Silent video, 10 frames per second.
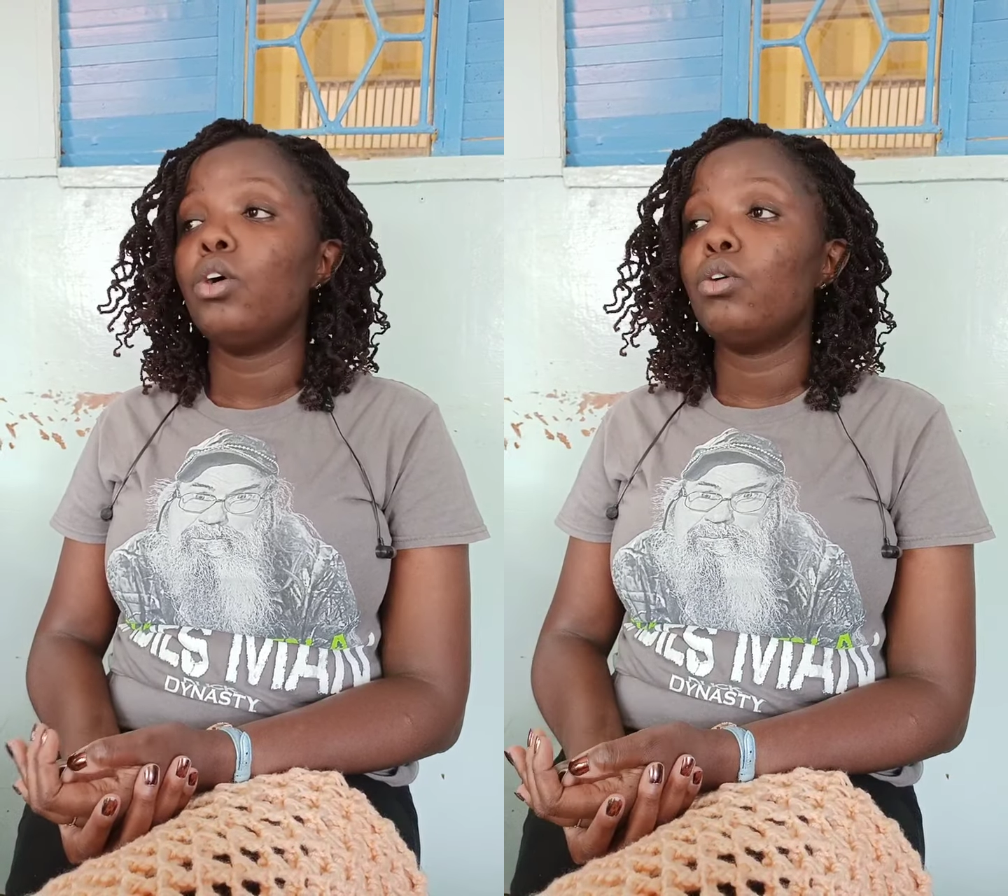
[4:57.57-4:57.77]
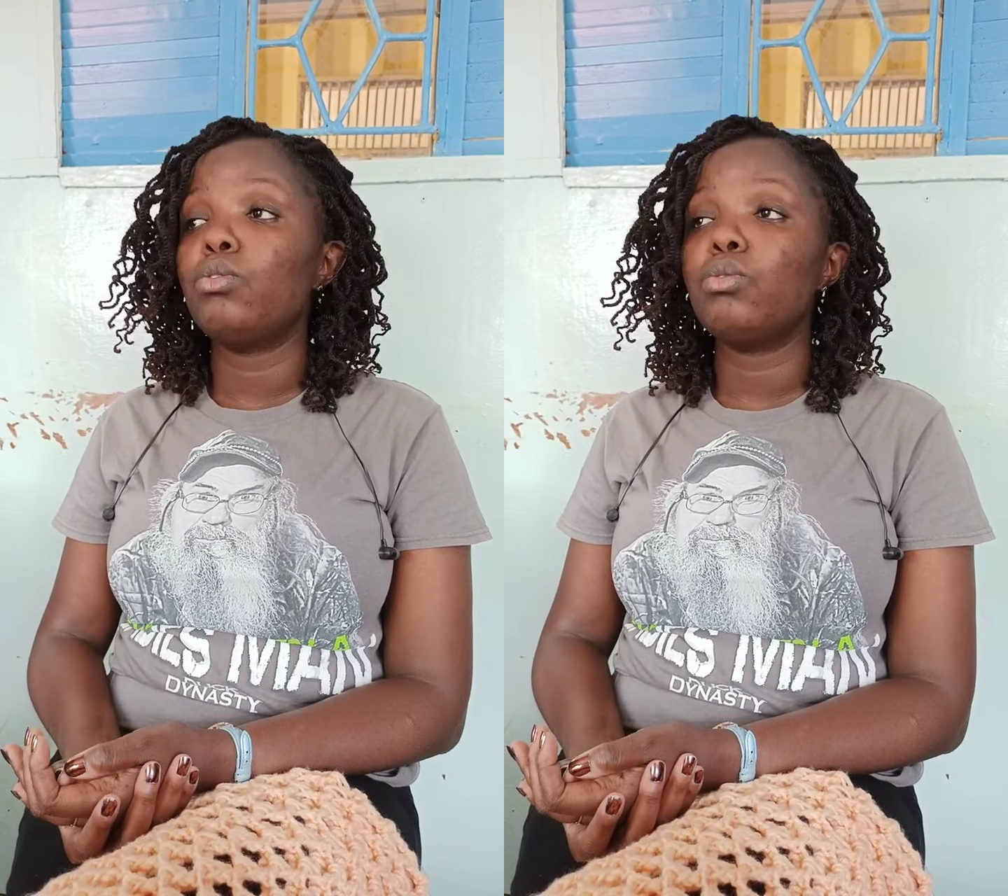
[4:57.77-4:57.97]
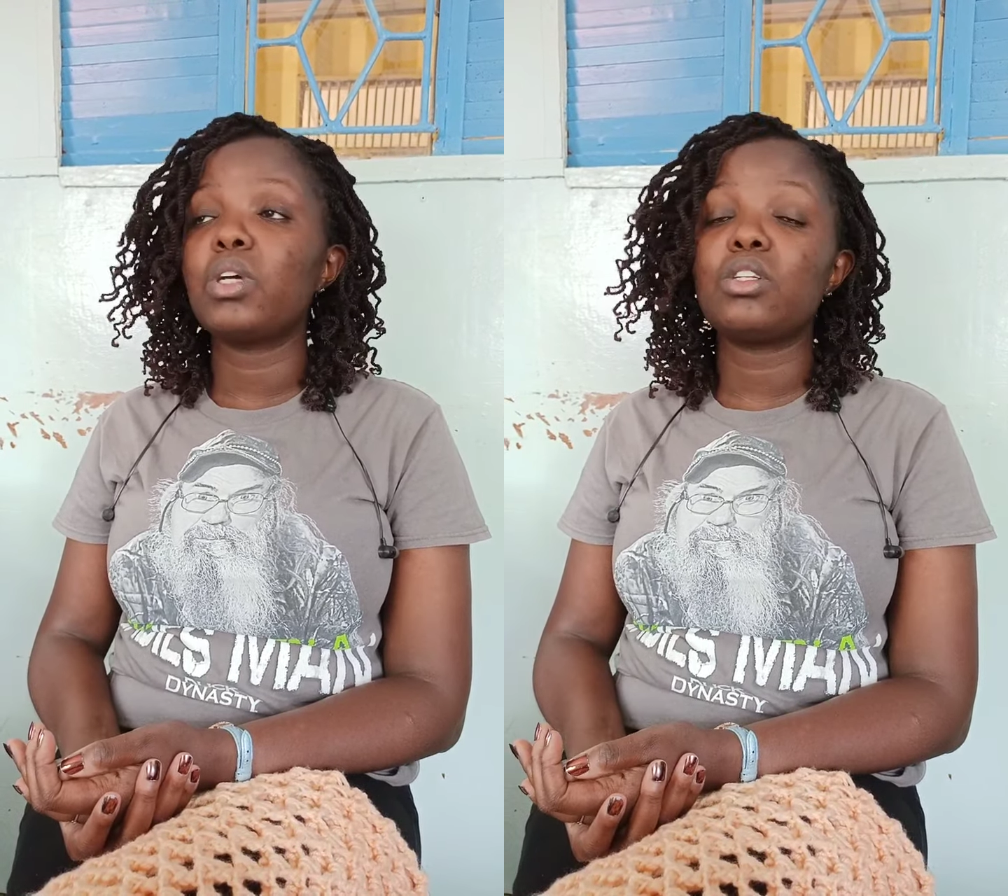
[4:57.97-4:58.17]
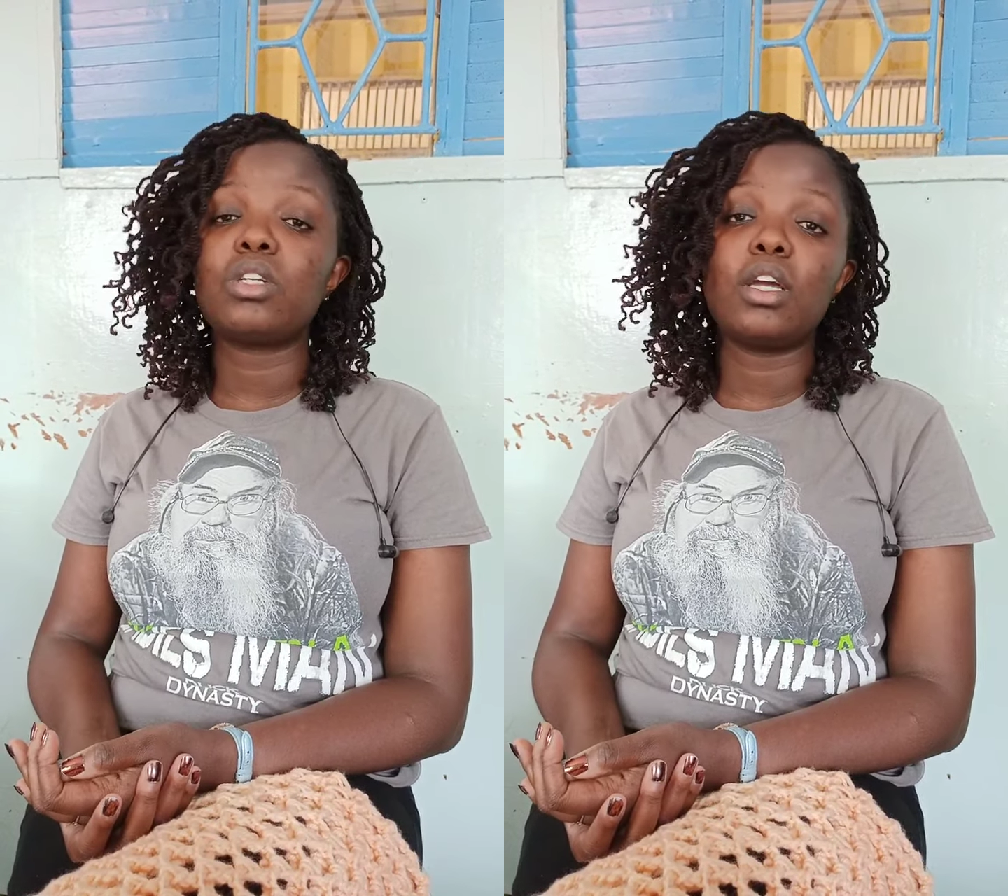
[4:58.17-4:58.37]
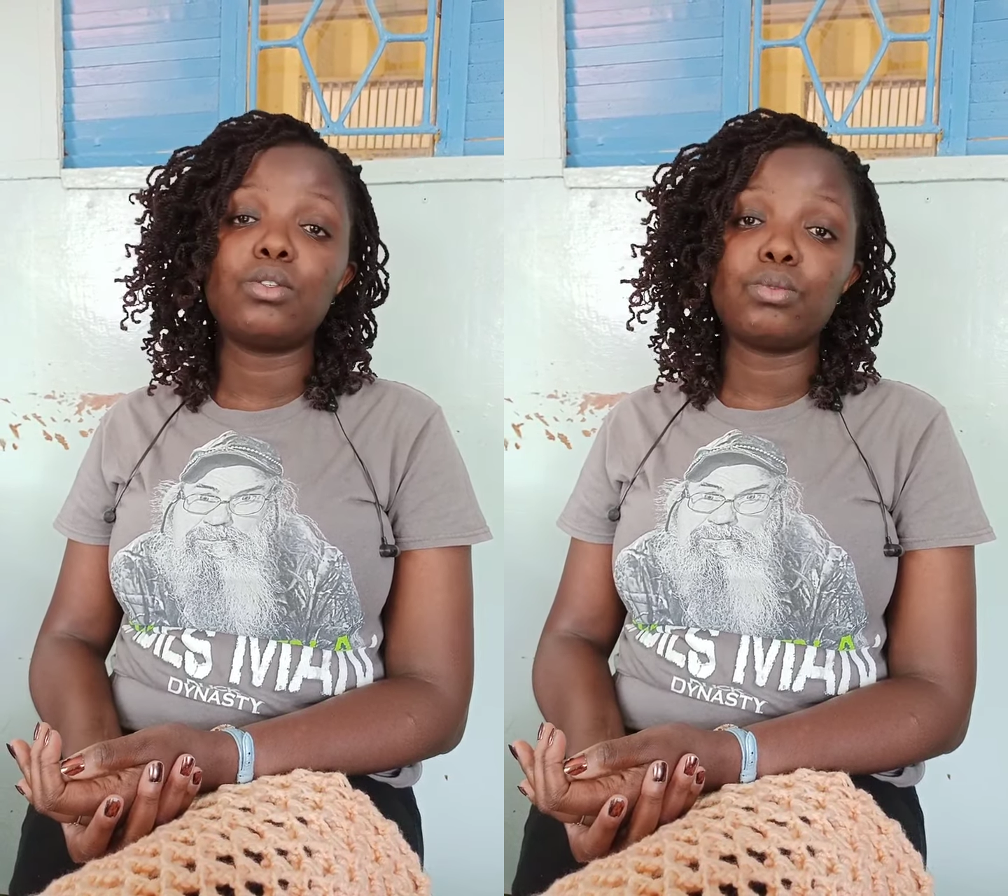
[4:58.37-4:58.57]
who we are
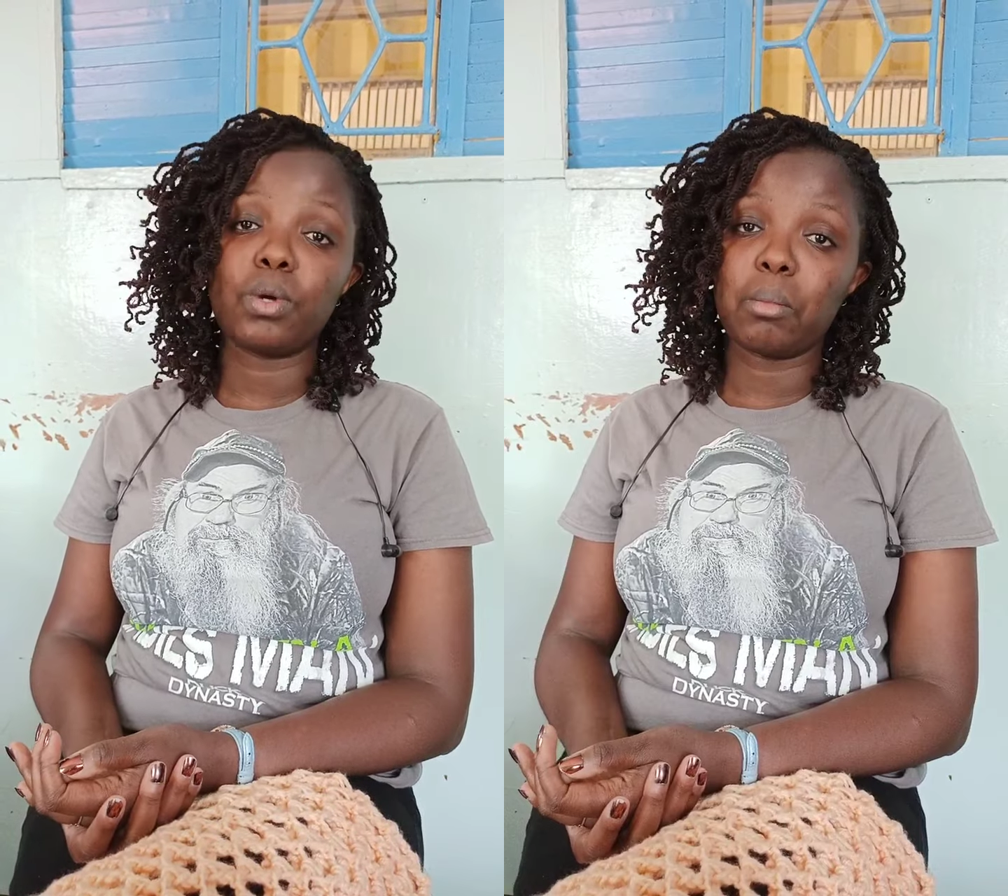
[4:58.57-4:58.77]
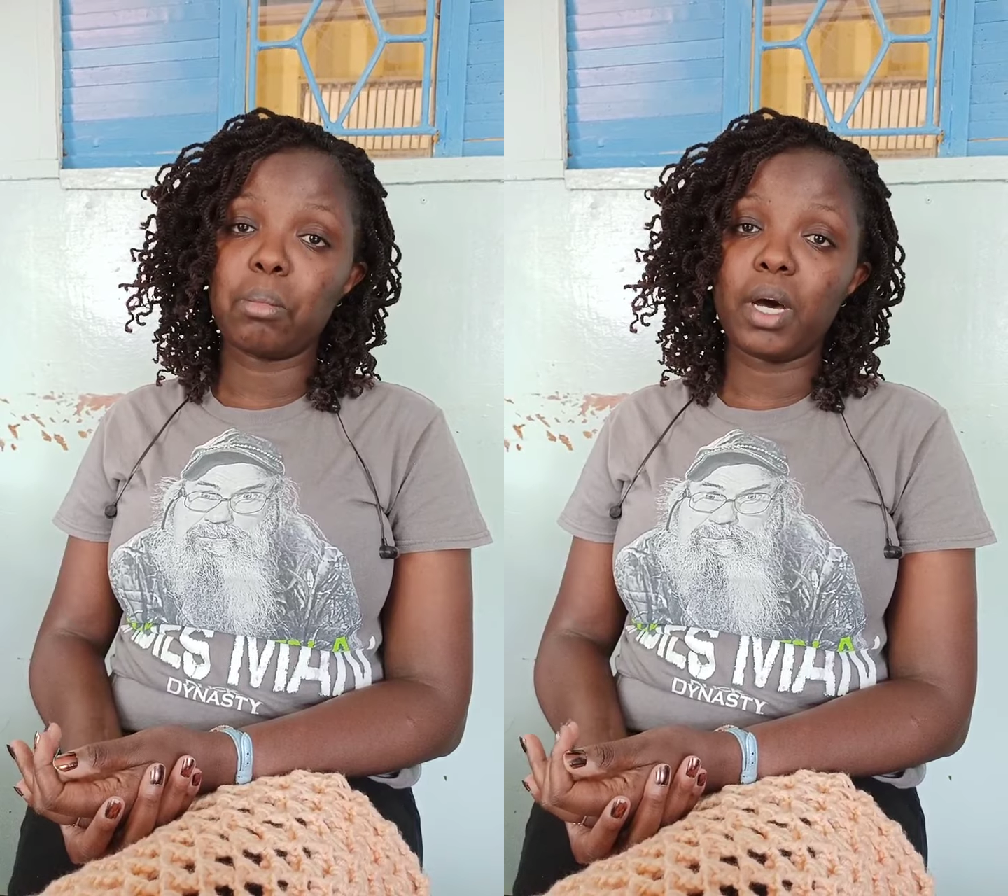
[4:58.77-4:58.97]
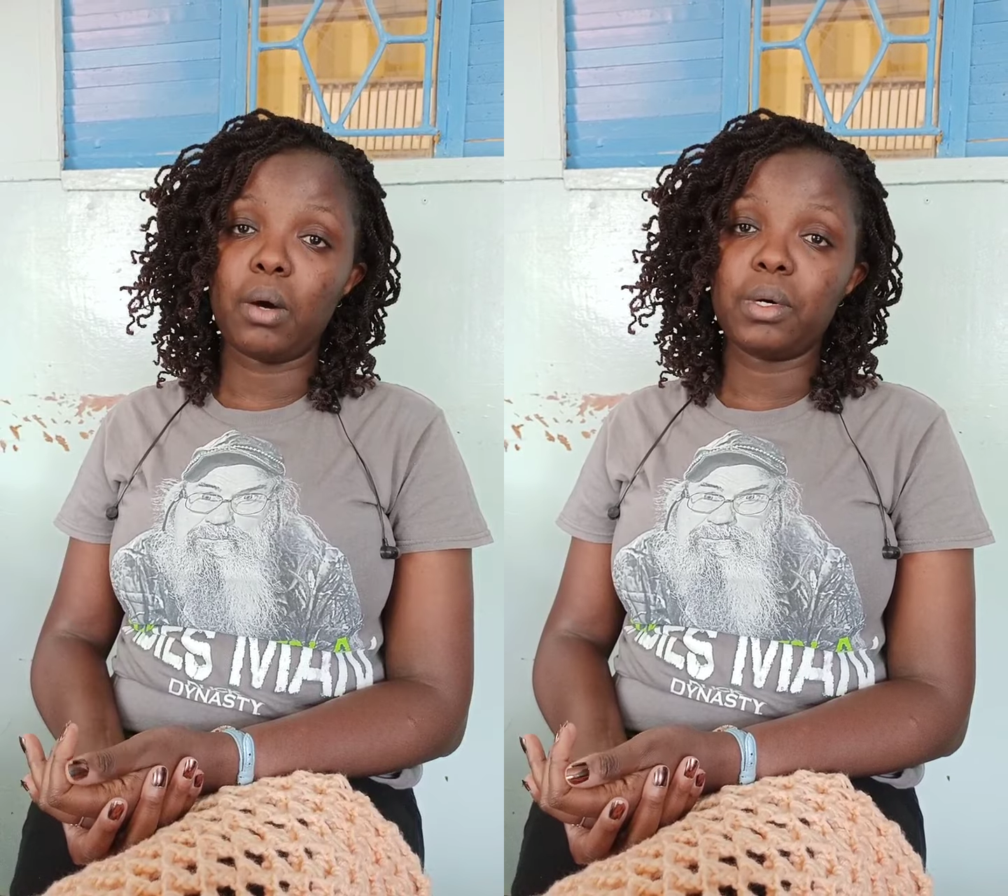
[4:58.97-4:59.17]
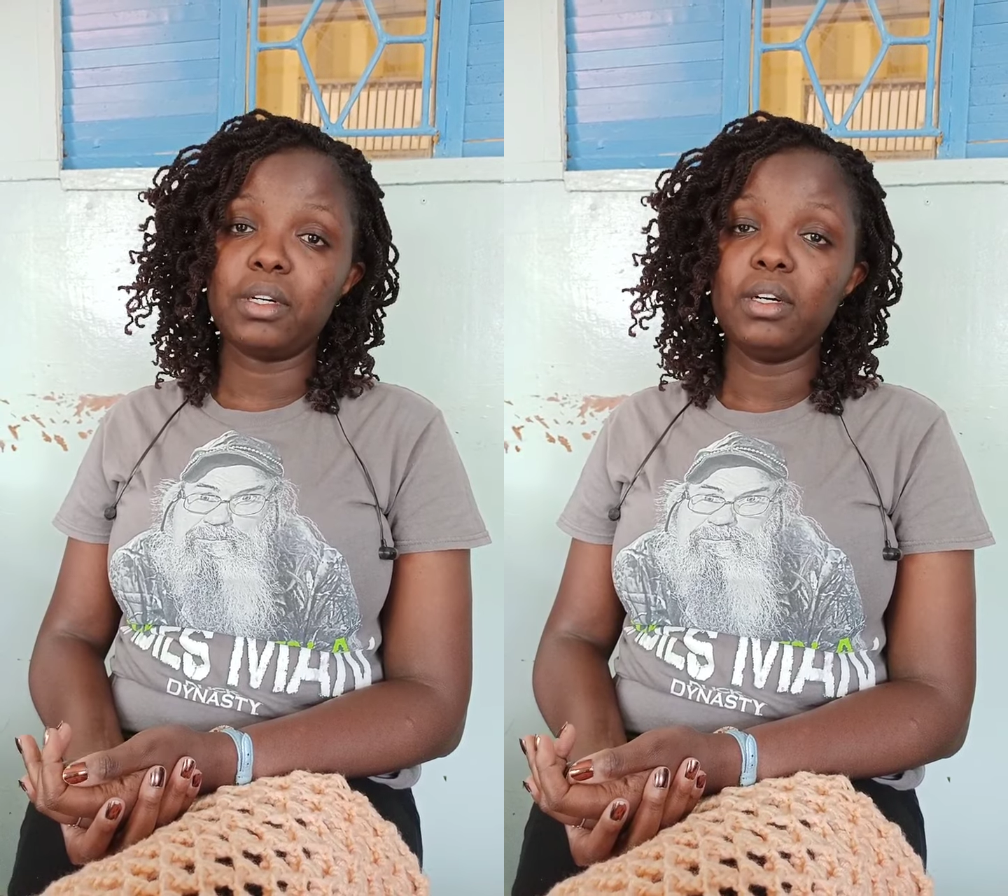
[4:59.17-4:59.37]
trying to empower